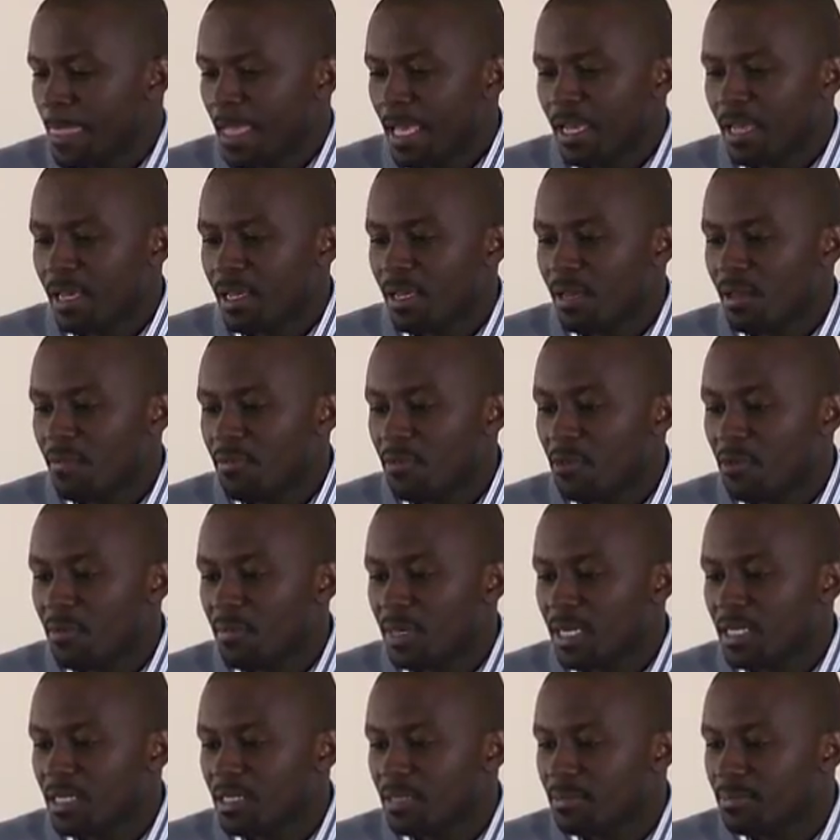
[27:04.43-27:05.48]

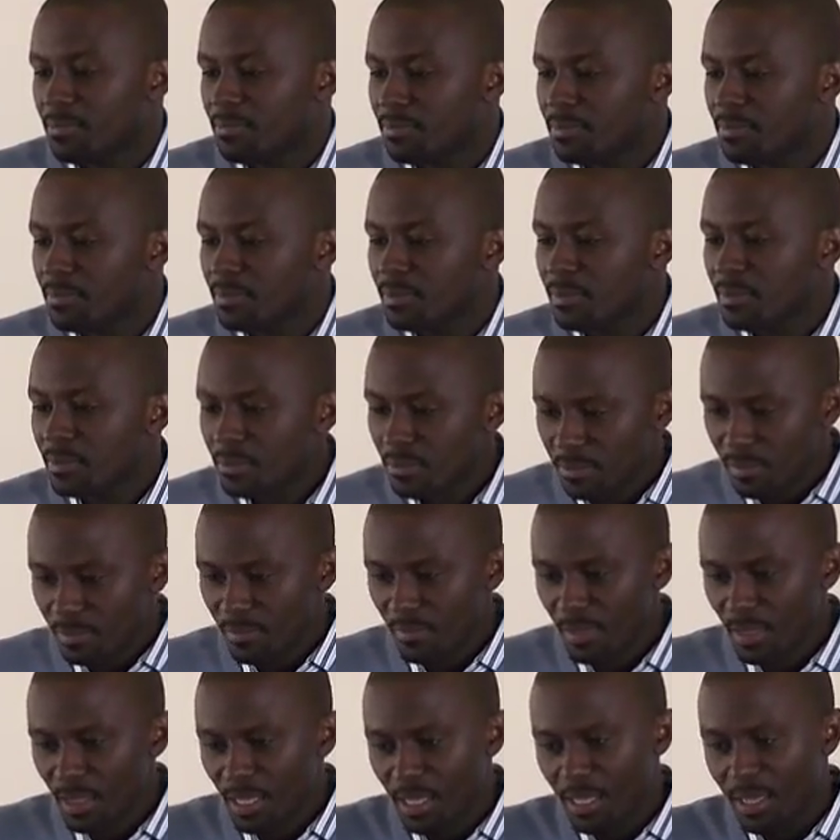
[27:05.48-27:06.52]
format.
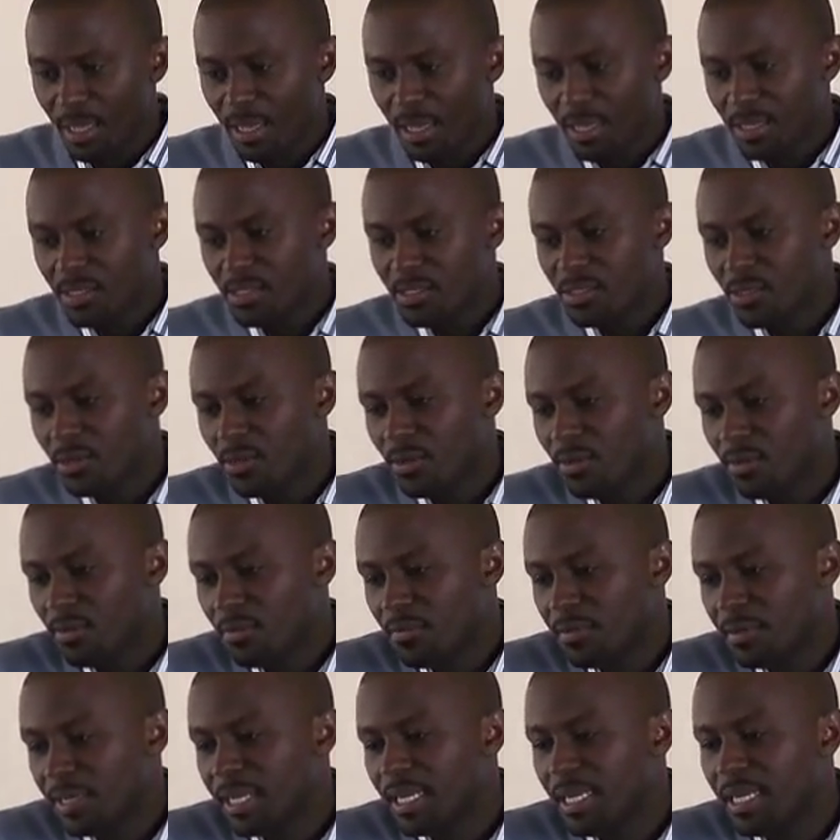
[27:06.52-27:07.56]
So
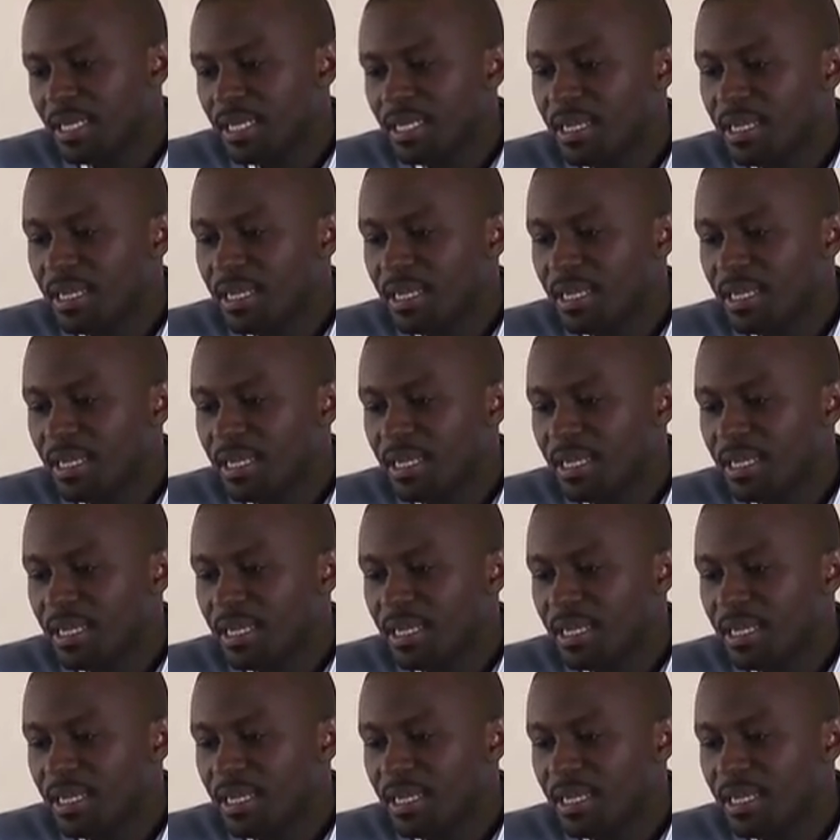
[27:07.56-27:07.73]
finally,